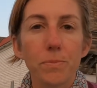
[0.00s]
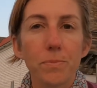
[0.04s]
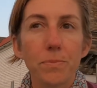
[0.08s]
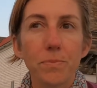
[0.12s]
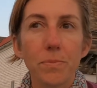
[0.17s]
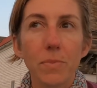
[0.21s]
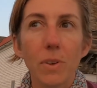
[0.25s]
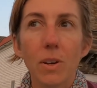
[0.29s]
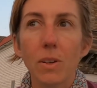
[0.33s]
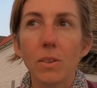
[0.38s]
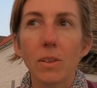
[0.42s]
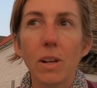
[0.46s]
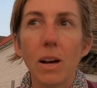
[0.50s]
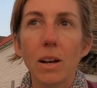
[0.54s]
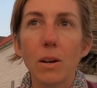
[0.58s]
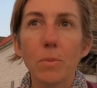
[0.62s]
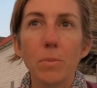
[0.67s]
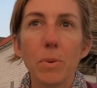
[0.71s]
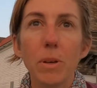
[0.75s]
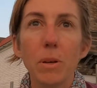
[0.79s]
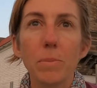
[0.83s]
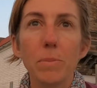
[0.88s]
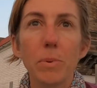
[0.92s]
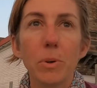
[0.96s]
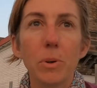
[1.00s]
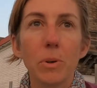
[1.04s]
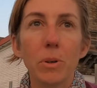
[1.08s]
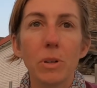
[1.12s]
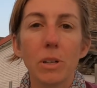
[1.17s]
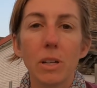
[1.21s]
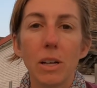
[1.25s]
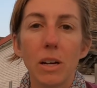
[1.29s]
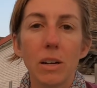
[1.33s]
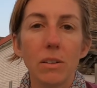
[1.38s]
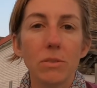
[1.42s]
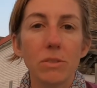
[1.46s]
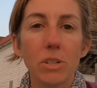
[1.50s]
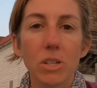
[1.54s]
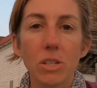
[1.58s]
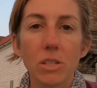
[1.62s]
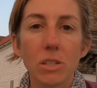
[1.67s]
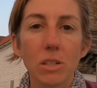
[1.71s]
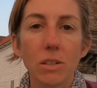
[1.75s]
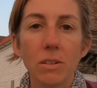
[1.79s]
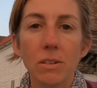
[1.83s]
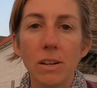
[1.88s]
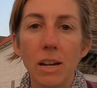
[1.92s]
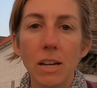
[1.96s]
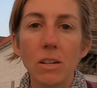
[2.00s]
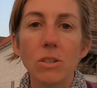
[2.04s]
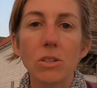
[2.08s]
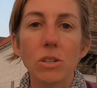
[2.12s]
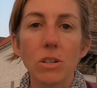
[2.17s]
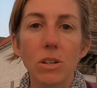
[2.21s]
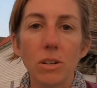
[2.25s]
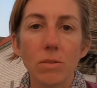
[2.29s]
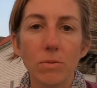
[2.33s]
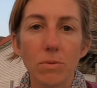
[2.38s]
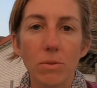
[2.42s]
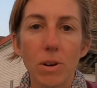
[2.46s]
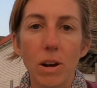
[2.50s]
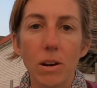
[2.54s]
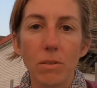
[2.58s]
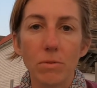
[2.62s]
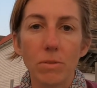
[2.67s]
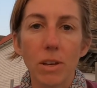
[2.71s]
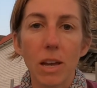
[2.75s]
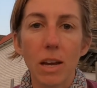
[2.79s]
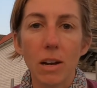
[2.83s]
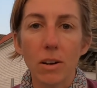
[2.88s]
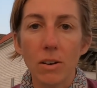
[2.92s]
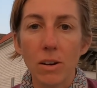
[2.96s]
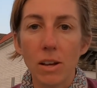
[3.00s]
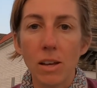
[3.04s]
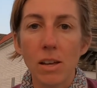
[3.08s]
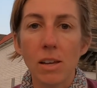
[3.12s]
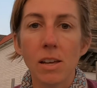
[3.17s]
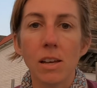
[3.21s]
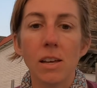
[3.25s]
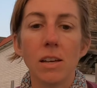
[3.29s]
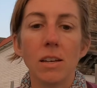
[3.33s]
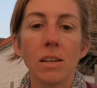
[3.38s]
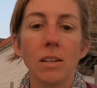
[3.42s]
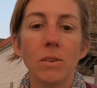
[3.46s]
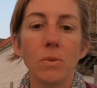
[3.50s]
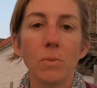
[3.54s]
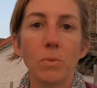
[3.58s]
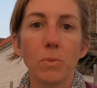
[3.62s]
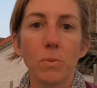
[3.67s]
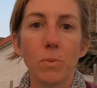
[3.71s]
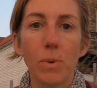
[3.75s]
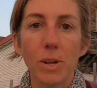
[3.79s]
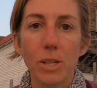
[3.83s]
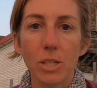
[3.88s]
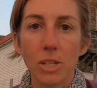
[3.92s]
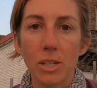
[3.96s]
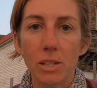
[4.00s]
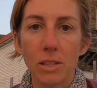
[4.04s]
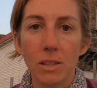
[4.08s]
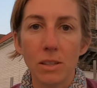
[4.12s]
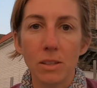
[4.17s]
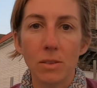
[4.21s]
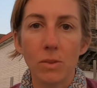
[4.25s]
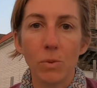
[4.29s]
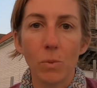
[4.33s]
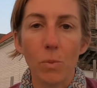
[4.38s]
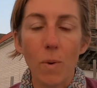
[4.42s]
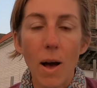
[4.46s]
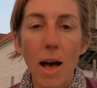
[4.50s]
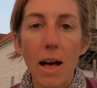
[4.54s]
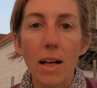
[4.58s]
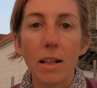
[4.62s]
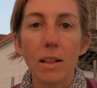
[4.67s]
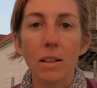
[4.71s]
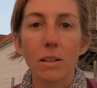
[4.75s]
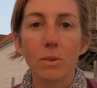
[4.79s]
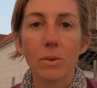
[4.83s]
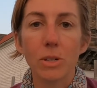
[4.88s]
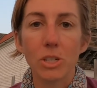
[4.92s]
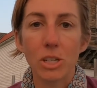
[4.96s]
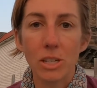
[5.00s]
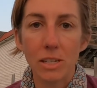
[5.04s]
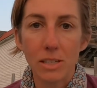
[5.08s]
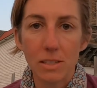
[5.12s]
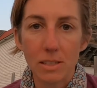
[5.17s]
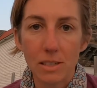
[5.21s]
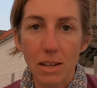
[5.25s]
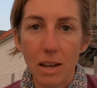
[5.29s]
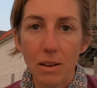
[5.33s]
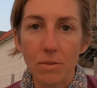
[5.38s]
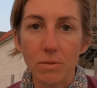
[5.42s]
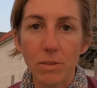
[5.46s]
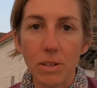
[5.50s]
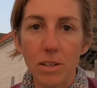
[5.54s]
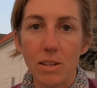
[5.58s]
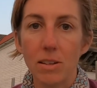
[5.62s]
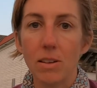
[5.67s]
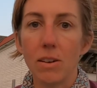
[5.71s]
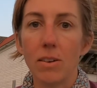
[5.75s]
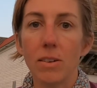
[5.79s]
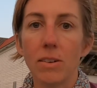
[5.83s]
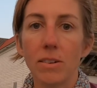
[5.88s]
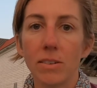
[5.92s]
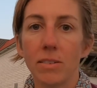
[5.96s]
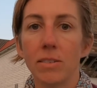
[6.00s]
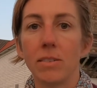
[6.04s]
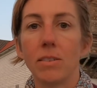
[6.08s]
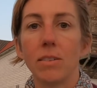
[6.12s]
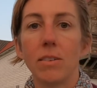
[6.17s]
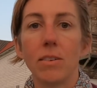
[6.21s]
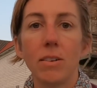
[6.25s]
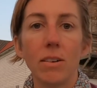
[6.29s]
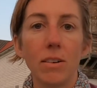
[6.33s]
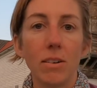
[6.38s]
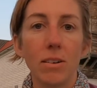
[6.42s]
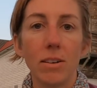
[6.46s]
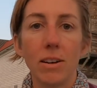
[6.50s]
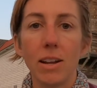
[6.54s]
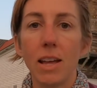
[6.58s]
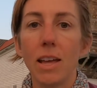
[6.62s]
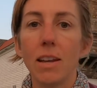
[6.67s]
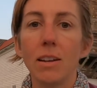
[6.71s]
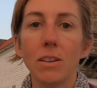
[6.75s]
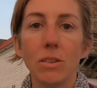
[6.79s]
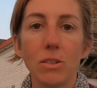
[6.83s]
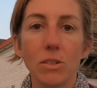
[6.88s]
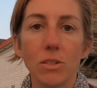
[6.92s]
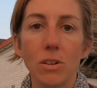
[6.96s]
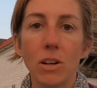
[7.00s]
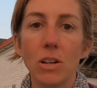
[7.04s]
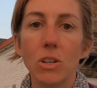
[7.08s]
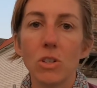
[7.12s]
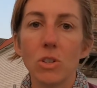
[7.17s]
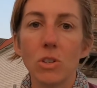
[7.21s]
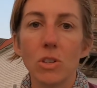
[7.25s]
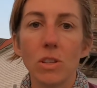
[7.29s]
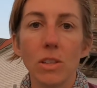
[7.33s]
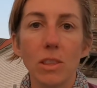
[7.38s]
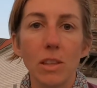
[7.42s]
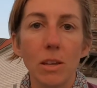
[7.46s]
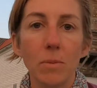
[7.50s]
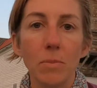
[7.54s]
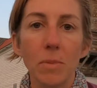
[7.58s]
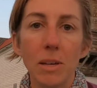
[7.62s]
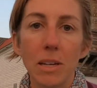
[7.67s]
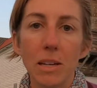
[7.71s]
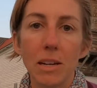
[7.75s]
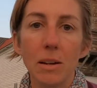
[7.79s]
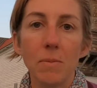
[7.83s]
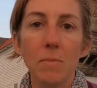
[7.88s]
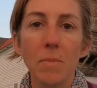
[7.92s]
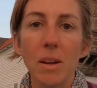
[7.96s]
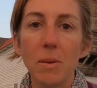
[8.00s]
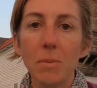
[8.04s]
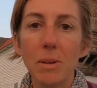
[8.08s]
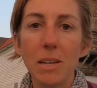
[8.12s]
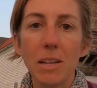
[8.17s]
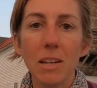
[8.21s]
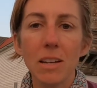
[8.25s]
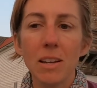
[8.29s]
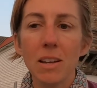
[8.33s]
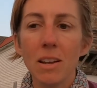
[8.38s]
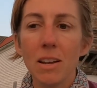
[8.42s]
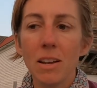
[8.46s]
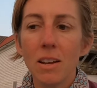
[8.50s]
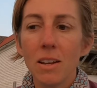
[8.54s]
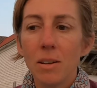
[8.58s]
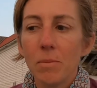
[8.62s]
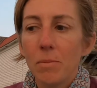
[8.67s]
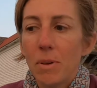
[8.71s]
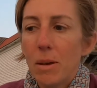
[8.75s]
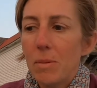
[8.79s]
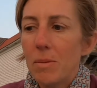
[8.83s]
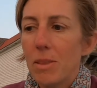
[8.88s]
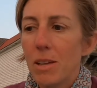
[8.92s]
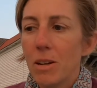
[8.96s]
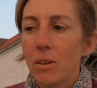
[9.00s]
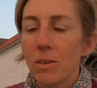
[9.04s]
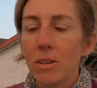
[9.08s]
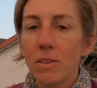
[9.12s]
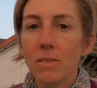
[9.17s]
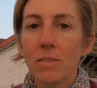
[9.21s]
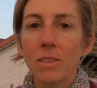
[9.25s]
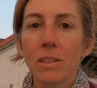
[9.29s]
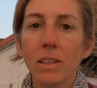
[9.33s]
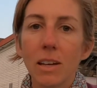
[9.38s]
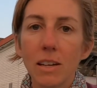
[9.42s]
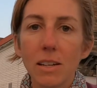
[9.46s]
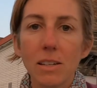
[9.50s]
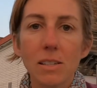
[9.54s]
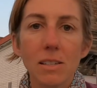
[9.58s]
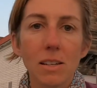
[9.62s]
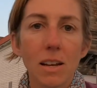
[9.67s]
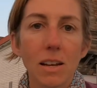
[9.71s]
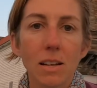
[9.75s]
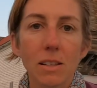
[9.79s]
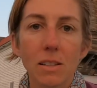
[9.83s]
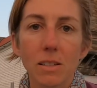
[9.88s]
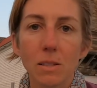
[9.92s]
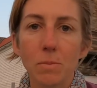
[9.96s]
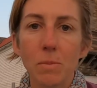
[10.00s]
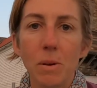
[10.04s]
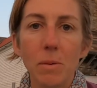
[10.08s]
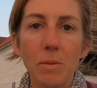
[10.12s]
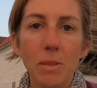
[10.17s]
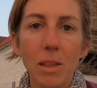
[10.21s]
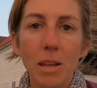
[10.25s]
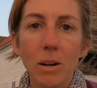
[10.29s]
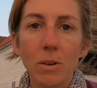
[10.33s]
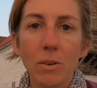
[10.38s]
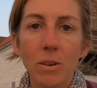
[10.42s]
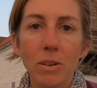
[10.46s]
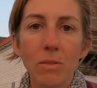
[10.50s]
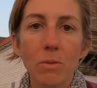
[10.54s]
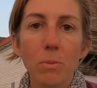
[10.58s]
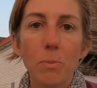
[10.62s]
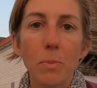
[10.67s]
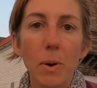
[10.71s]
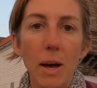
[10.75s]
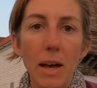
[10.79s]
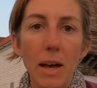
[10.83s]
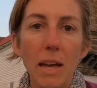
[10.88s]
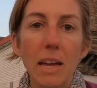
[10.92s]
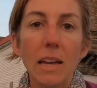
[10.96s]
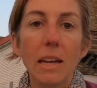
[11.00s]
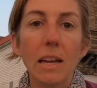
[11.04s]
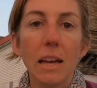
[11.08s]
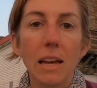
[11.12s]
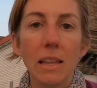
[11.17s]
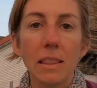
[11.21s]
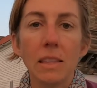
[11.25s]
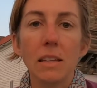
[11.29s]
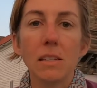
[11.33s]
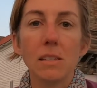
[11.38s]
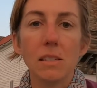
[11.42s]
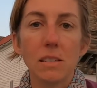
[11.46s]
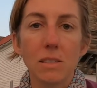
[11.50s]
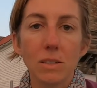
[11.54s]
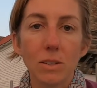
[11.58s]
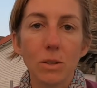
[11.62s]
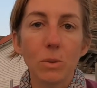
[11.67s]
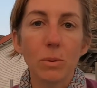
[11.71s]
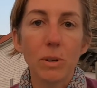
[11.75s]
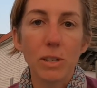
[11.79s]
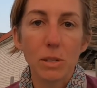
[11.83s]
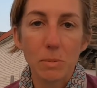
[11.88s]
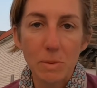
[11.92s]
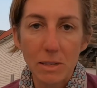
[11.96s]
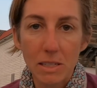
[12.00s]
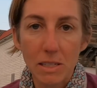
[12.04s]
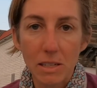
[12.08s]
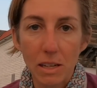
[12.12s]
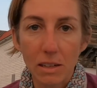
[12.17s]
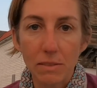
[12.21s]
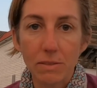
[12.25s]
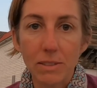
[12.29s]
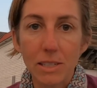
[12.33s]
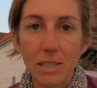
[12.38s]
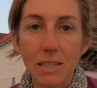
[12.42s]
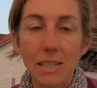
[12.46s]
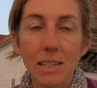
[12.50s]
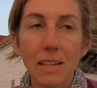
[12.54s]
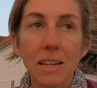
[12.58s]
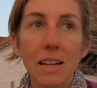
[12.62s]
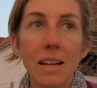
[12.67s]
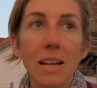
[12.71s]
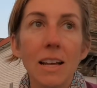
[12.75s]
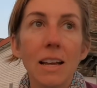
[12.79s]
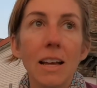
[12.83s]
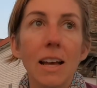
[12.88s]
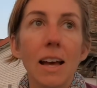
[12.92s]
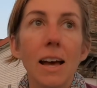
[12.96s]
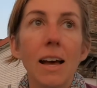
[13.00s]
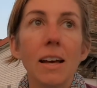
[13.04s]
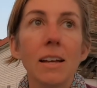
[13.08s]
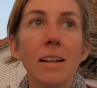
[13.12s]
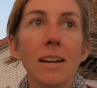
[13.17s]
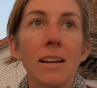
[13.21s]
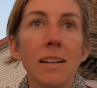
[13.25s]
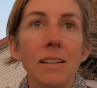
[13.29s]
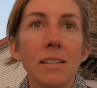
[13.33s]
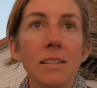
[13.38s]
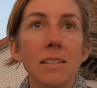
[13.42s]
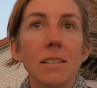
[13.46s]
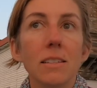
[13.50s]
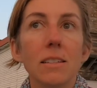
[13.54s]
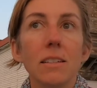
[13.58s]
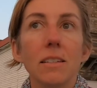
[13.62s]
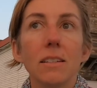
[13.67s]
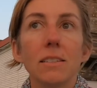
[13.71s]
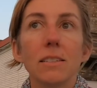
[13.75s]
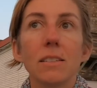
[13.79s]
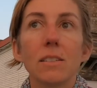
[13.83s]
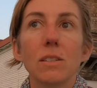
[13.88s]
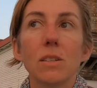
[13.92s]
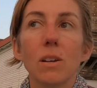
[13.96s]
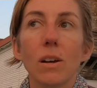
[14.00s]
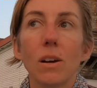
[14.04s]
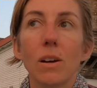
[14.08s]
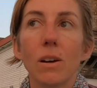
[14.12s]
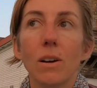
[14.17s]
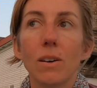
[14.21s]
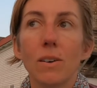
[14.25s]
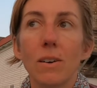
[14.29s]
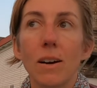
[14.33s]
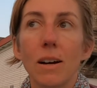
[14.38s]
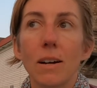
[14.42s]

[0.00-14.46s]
a lot of people, of just their nature of caring and wishing safety on any stranger that they meet. And maybe they don't even like cyclists, maybe they don't even bike, and they still wish me safety. And so